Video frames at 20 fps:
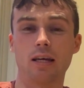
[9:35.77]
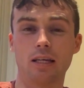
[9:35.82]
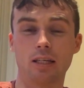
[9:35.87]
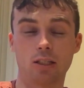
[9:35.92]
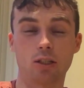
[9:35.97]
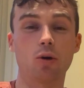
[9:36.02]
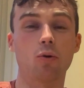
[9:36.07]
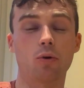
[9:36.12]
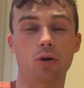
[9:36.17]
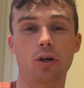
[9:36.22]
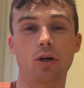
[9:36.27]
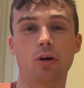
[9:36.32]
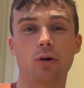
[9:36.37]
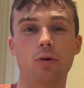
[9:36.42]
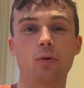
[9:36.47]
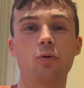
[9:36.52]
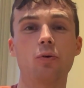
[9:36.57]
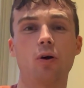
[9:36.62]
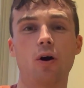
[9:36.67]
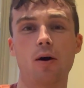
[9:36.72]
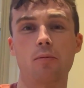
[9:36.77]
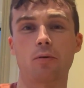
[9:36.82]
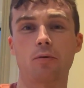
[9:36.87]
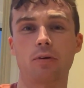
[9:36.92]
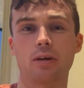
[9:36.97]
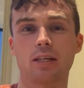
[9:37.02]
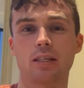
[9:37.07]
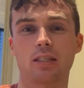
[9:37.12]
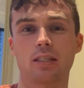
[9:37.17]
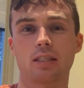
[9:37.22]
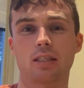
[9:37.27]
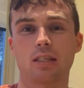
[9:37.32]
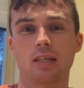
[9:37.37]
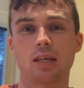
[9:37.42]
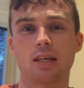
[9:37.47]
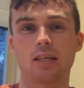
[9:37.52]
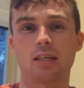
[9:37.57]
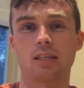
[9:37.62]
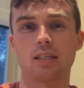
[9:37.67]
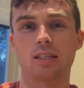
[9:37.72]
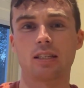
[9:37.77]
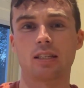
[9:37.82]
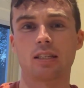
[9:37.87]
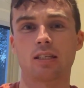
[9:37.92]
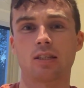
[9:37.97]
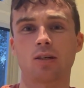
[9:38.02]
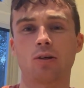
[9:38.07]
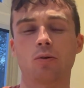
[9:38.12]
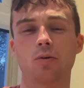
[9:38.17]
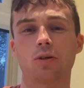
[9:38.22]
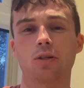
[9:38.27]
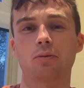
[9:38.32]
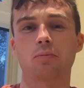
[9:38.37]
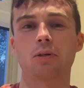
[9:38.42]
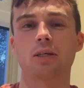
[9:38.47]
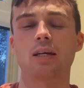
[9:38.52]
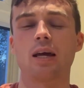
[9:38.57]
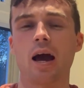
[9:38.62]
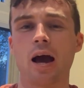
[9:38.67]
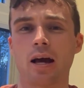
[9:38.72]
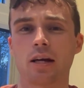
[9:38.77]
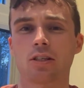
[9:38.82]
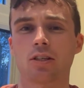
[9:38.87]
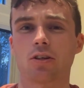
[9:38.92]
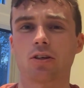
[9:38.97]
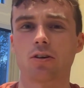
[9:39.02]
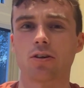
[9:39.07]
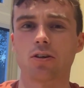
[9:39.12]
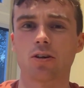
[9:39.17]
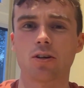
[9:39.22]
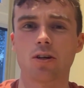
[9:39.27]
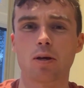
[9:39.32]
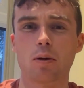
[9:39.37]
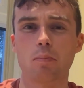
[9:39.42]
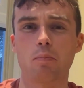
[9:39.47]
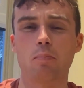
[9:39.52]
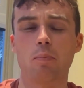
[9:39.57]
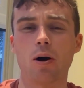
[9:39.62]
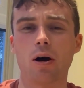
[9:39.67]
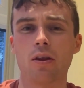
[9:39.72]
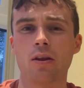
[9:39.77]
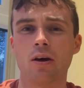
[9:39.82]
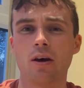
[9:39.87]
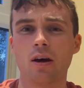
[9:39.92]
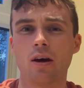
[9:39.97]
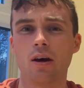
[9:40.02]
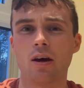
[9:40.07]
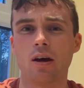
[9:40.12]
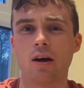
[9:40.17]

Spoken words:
going to go, how my race is going to be executed. But